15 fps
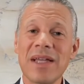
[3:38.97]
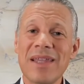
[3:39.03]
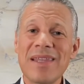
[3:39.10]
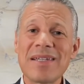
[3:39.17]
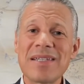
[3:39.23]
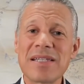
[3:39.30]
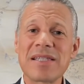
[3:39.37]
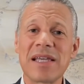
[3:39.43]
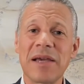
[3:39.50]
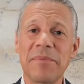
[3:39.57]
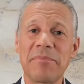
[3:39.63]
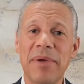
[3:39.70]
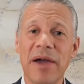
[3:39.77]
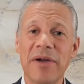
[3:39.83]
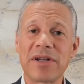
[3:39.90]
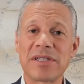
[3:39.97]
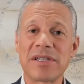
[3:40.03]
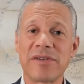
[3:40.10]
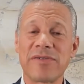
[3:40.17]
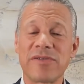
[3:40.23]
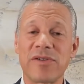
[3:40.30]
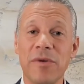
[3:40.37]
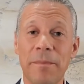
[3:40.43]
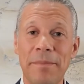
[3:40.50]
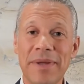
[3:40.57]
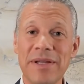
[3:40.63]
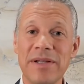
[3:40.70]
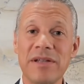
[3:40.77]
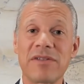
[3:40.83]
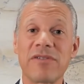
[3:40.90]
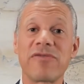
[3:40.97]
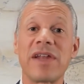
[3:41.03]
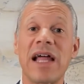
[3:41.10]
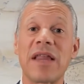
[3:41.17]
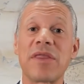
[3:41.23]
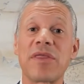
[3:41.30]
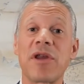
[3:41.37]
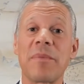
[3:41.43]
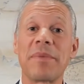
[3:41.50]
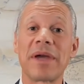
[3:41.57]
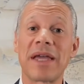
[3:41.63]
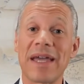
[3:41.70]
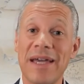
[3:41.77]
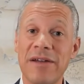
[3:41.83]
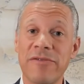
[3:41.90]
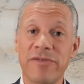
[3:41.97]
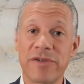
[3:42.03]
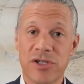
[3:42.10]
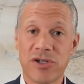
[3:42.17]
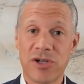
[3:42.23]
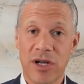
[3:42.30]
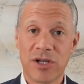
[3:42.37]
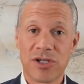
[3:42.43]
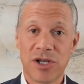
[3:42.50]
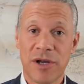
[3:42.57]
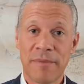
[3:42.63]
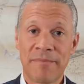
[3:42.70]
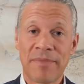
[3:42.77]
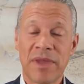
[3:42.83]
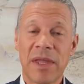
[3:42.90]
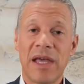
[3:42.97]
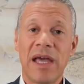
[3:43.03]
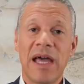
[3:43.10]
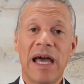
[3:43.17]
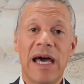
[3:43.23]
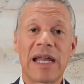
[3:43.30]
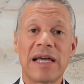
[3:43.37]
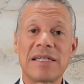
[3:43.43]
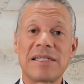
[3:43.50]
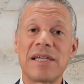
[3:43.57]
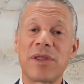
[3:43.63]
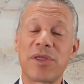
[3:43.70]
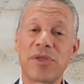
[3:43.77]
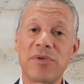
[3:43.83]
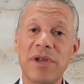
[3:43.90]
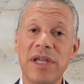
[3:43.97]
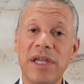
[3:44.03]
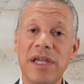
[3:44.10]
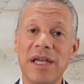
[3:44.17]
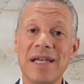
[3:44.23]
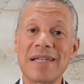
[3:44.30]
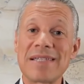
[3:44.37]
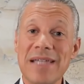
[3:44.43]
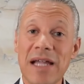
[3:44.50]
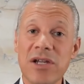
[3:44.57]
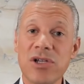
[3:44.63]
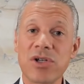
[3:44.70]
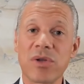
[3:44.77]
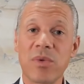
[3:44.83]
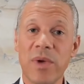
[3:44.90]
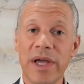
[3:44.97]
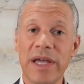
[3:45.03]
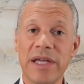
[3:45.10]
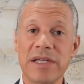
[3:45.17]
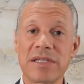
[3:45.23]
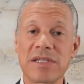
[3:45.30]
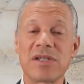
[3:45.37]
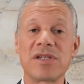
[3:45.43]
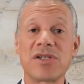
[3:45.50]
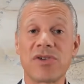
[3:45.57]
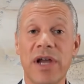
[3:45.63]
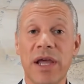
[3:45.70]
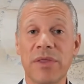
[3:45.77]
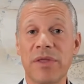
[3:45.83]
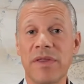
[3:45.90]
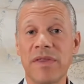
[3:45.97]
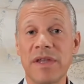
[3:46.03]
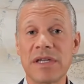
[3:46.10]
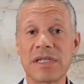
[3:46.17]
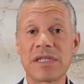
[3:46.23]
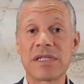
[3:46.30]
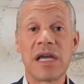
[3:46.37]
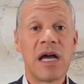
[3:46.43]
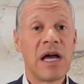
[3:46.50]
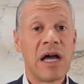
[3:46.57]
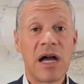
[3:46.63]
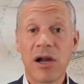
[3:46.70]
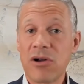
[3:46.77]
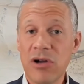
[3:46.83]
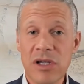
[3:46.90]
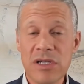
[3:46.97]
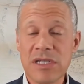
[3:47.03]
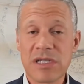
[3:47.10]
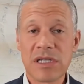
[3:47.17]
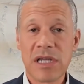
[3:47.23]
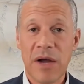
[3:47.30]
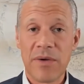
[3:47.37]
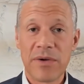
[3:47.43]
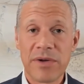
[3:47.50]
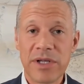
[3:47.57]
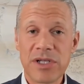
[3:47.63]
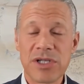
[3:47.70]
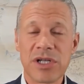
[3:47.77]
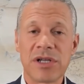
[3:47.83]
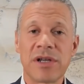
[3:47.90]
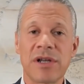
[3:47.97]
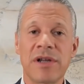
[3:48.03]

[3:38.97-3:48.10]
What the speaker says: This is the imperative to build philanthropic infrastructure. And I see 3 essential ways to strengthen this across our region.